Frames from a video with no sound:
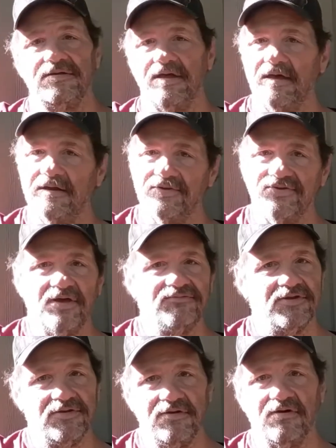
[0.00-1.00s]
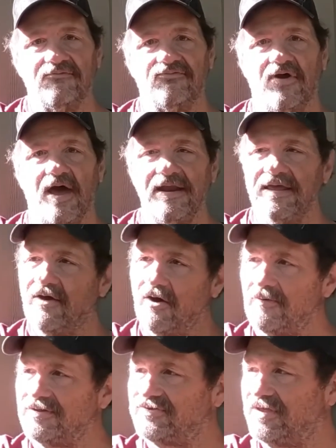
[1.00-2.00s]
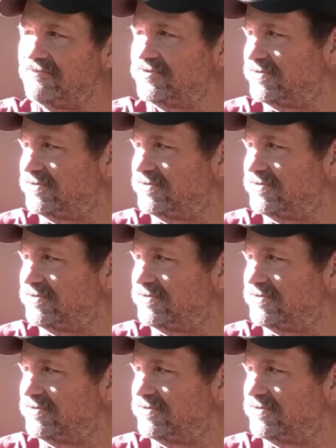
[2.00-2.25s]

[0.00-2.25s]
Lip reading: ton of stuff to do on Friday. It always seems